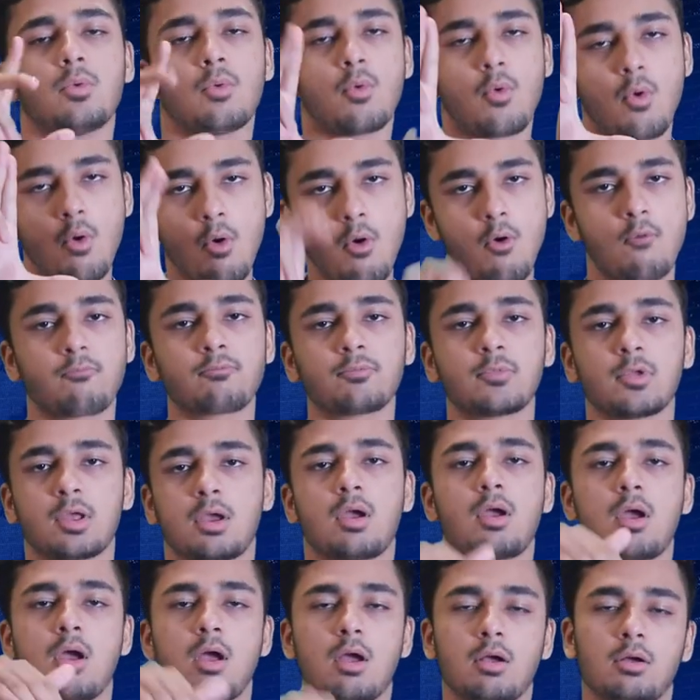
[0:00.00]
the health
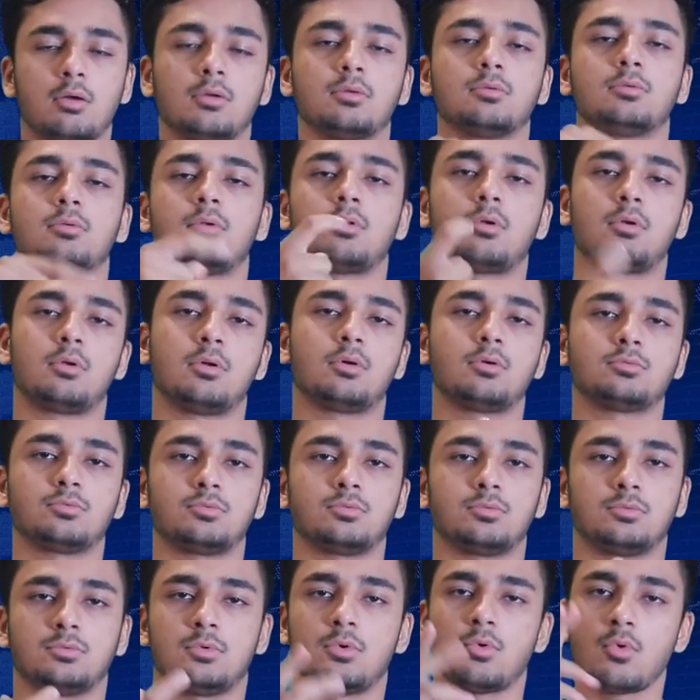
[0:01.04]
department said in its
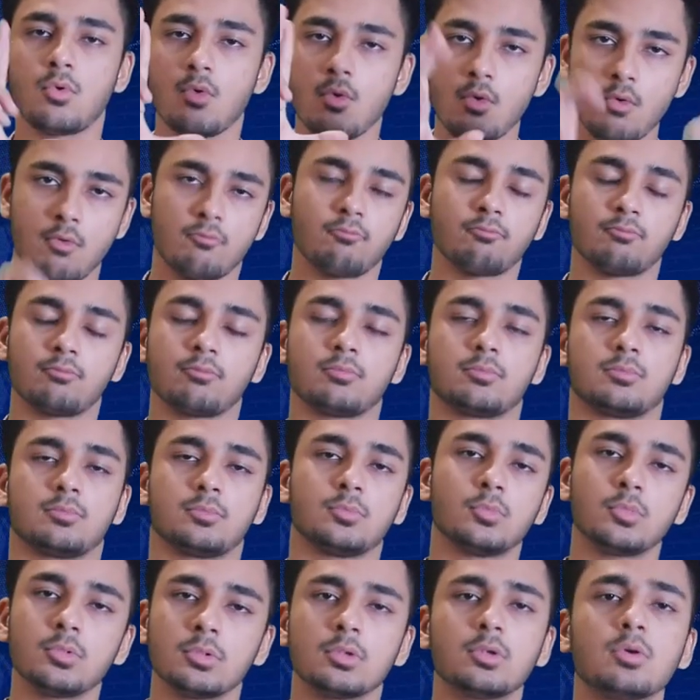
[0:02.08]
advice to
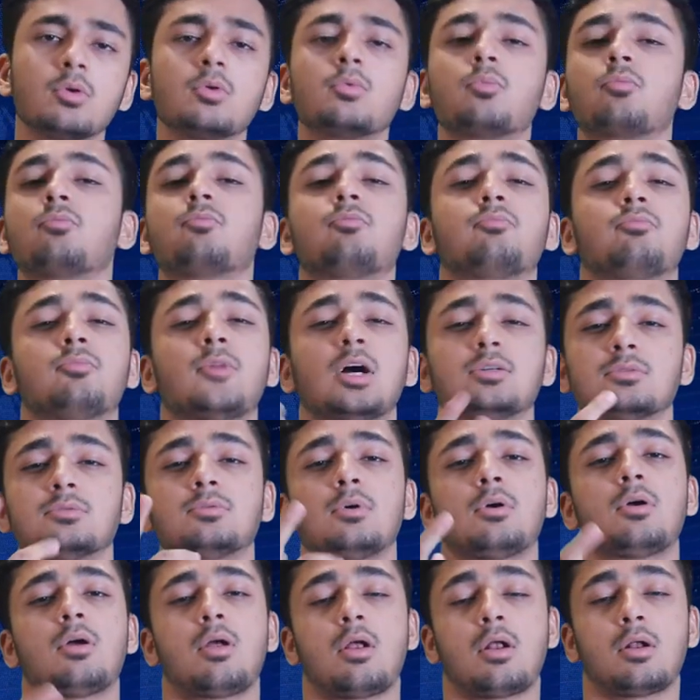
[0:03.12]
stem COVID spread
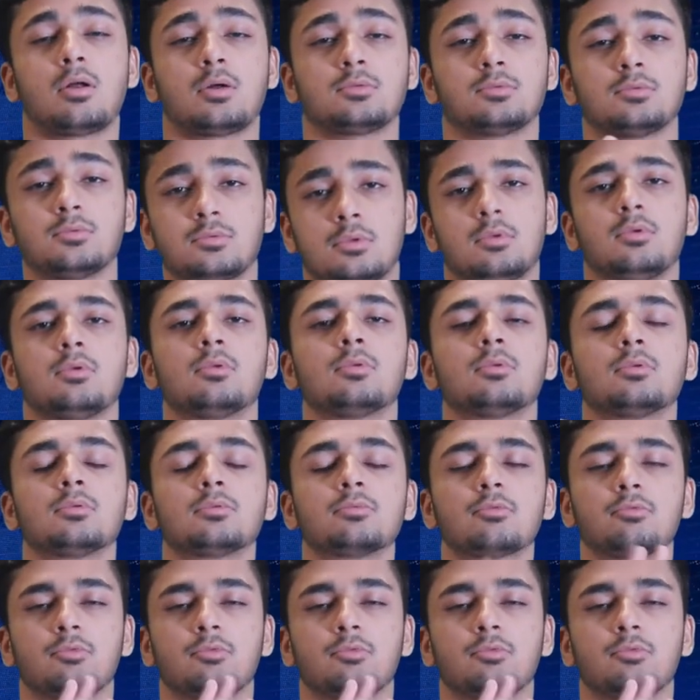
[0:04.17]
in the metropolis,